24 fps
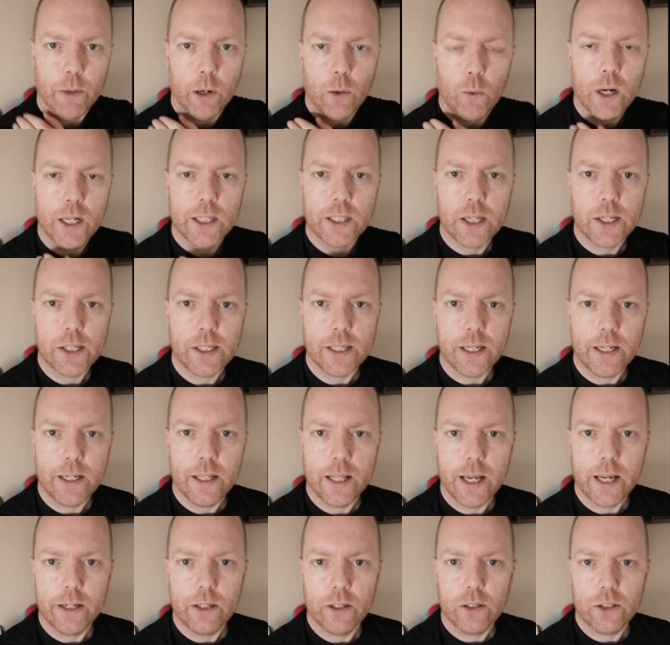I want to see
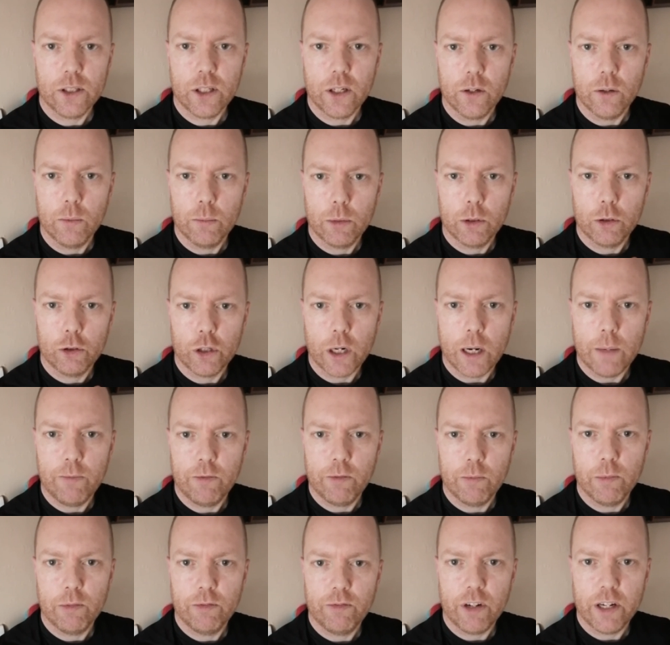then does the number drop
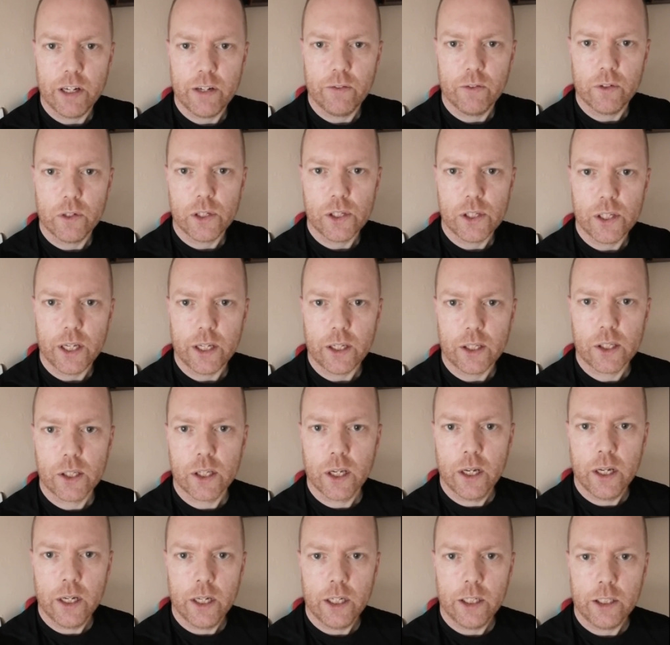from a 5 or a
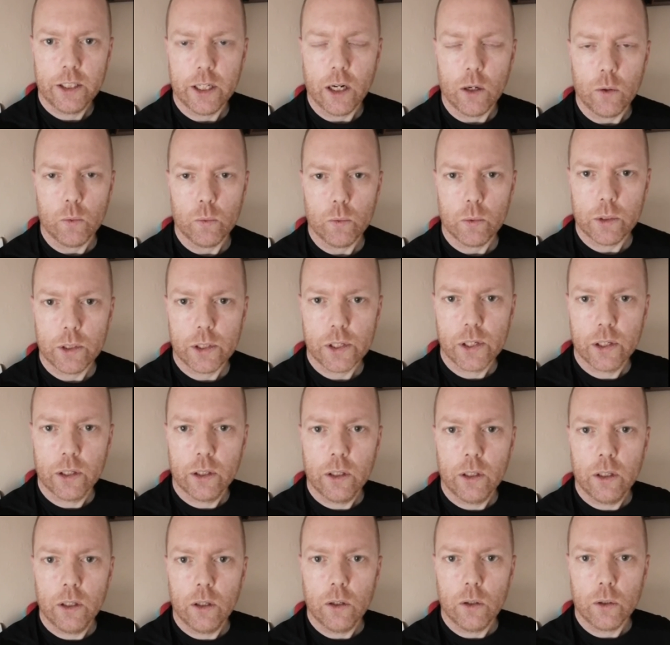6 downwards,
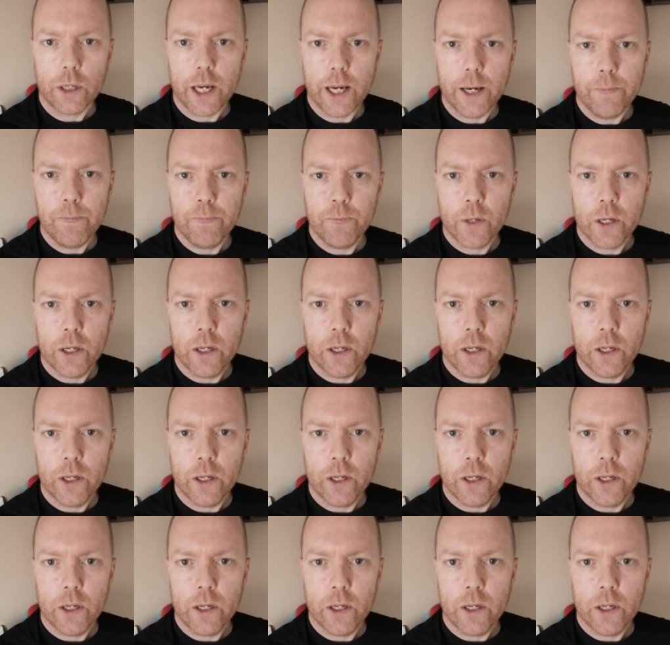okay?